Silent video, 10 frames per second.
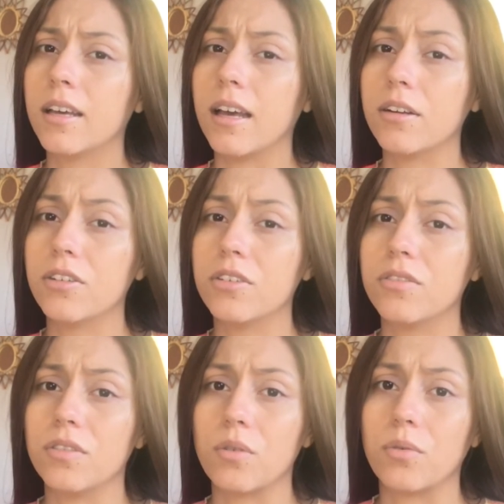I don't know
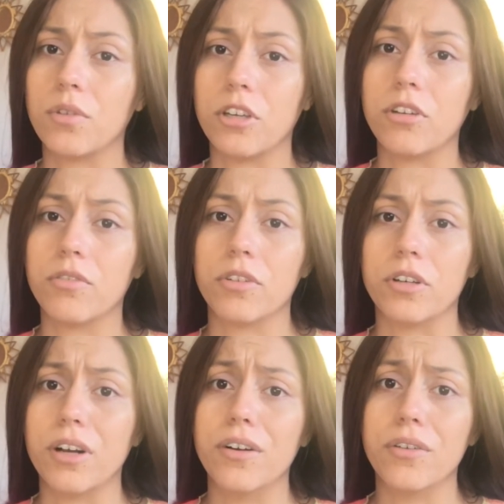if it's really good for your
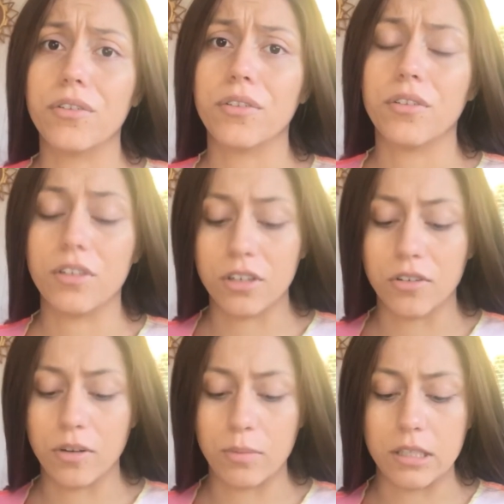health, you know
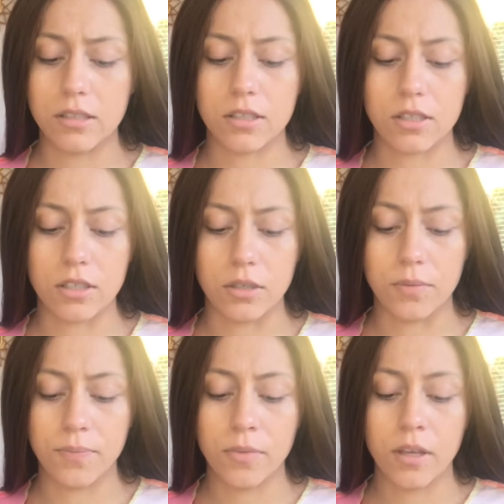what I mean? So
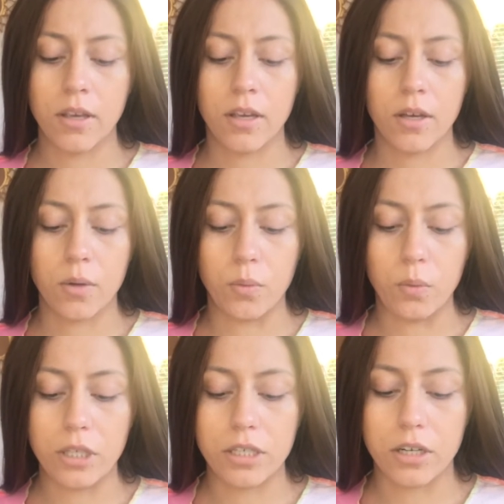
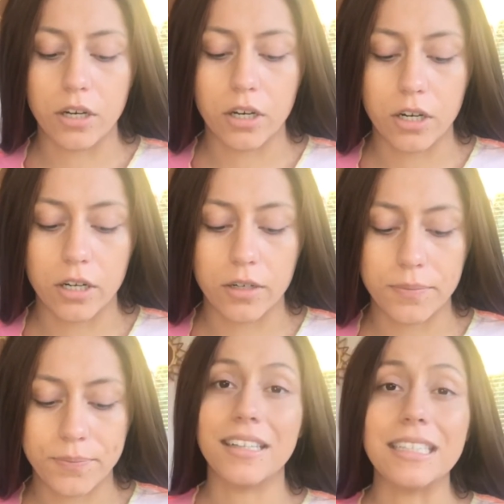we are
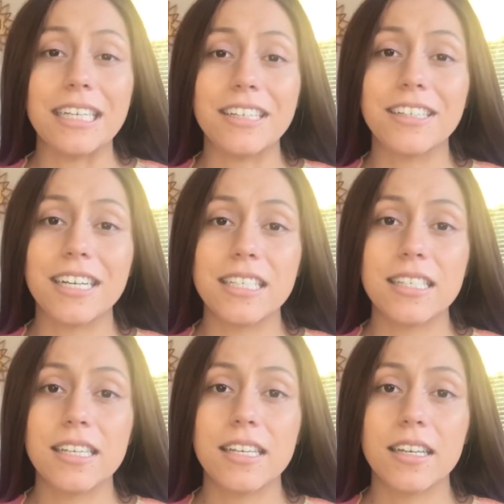
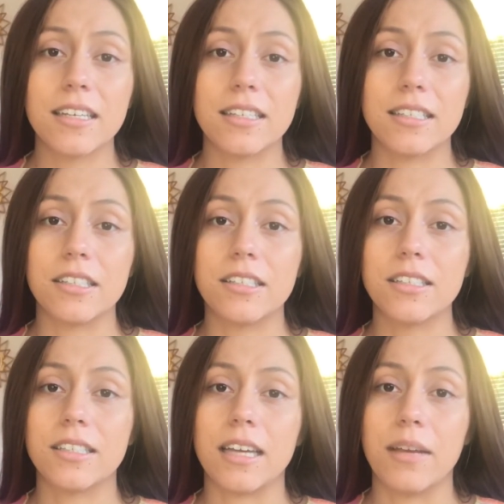legalizing
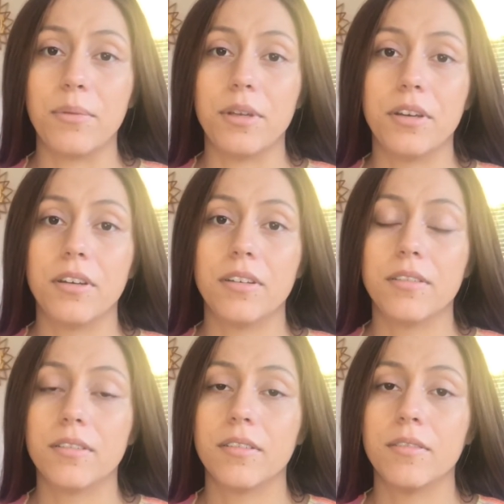psilocybin,
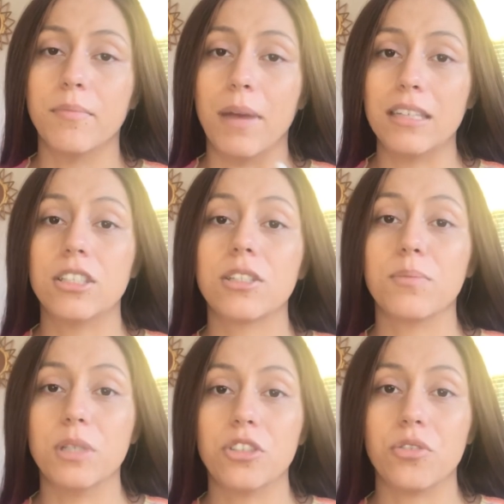magic
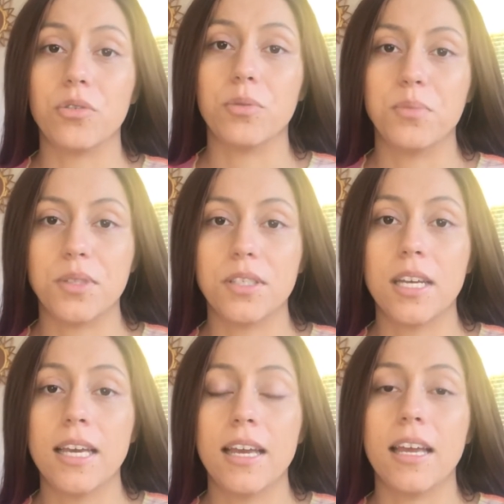mushrooms,
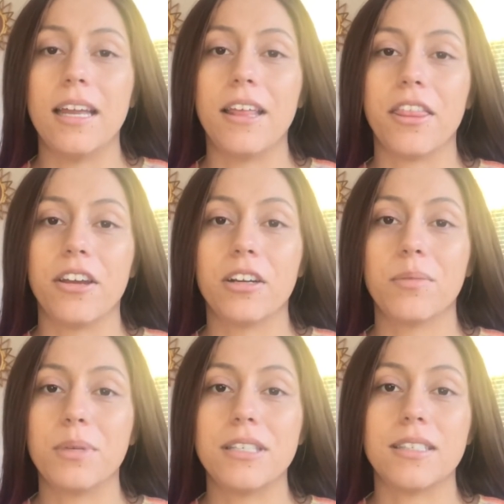in a
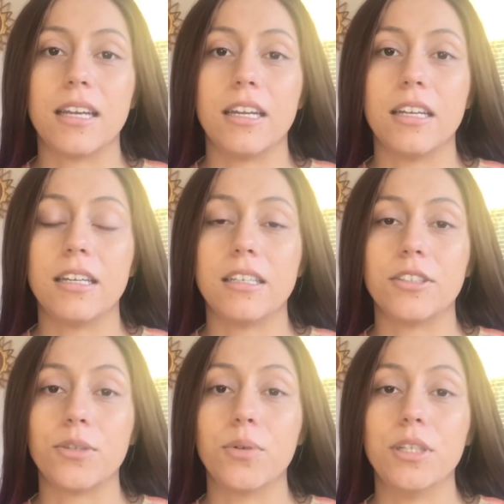therapy setting is
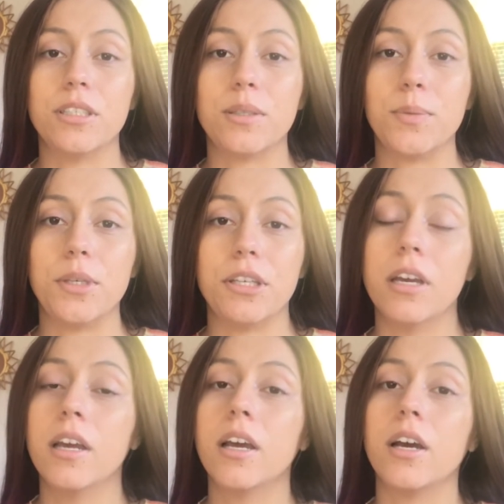going to be
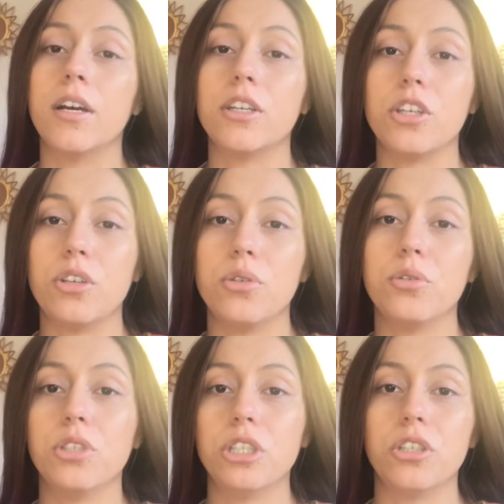a
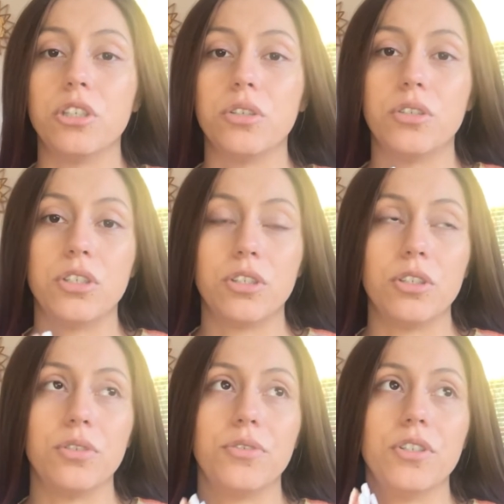huge, huge,
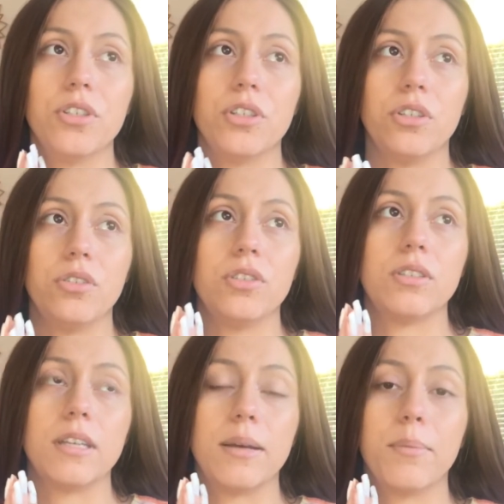huge, huge
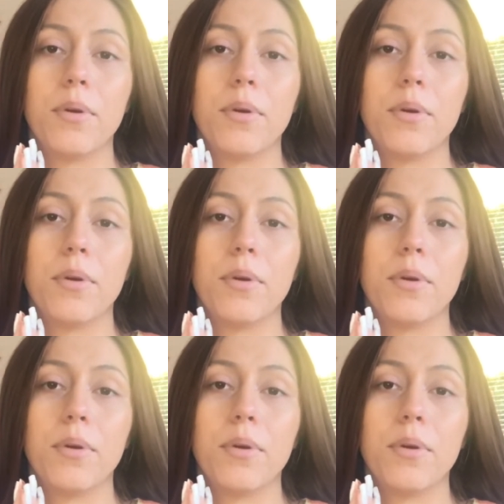step